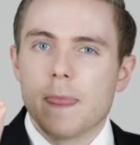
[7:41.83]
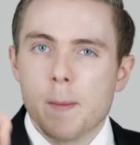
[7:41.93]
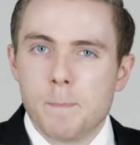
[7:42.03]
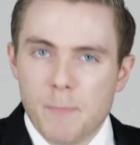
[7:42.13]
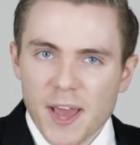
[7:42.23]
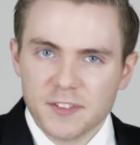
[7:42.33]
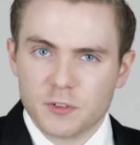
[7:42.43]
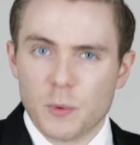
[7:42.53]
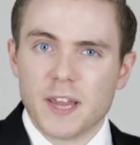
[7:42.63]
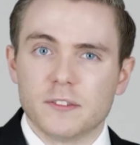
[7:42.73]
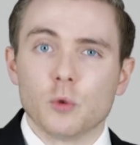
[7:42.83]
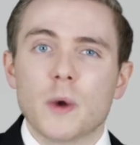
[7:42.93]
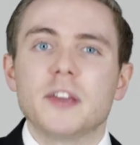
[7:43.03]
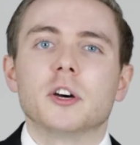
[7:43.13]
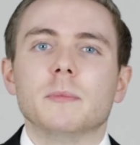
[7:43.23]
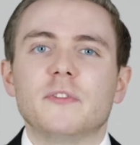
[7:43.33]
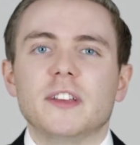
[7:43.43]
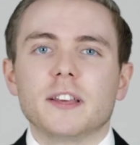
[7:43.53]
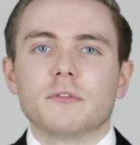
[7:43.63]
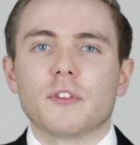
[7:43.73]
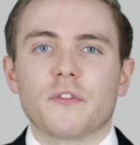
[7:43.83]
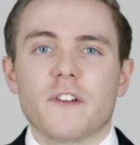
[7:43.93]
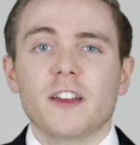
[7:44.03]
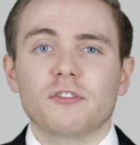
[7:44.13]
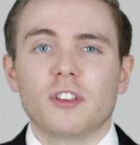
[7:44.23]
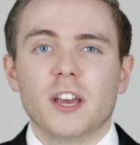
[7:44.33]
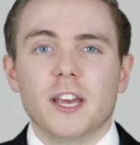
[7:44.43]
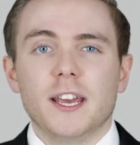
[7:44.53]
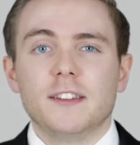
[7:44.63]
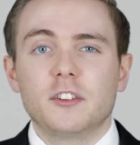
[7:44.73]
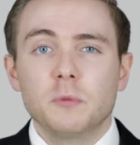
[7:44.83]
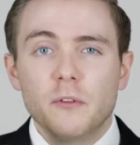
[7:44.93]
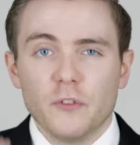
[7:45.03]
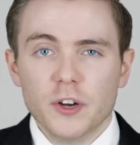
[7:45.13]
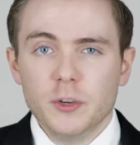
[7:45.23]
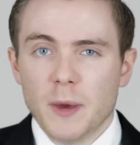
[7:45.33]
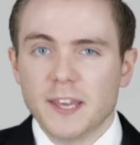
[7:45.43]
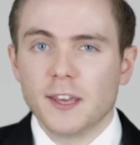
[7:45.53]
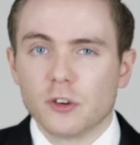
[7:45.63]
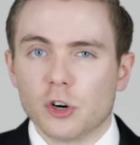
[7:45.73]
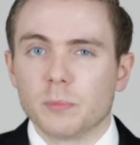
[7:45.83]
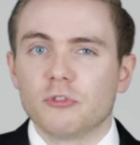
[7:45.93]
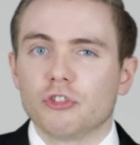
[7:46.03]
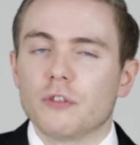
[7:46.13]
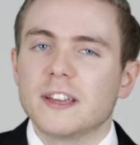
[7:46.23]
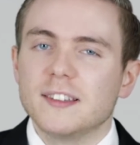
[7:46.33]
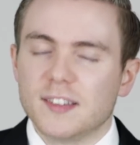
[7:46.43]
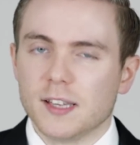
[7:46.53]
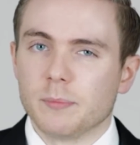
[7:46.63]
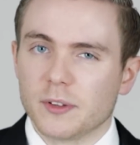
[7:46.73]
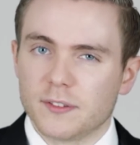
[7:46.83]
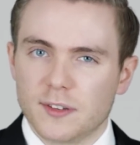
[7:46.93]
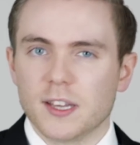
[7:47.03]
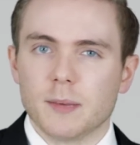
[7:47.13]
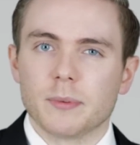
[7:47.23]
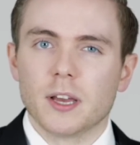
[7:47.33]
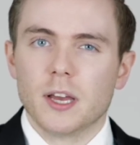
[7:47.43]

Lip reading: the best way to wake up feeling refreshed is to avoid waking up during deep sleep.